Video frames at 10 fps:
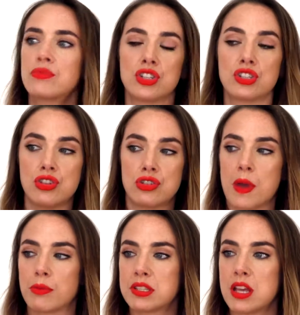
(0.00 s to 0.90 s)
Just you should
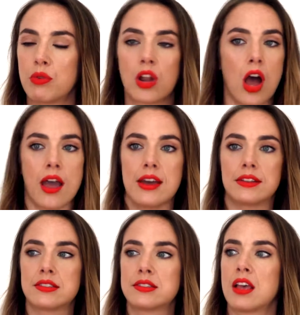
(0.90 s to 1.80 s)
be able to see it when the light
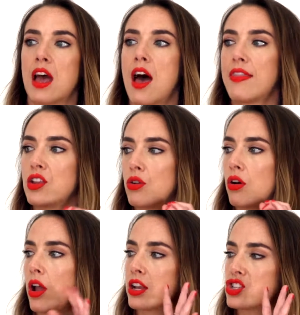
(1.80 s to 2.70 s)
hits, and then
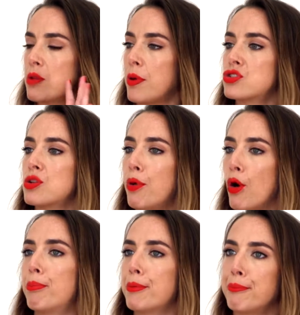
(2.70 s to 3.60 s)
your like cheekbone should pop.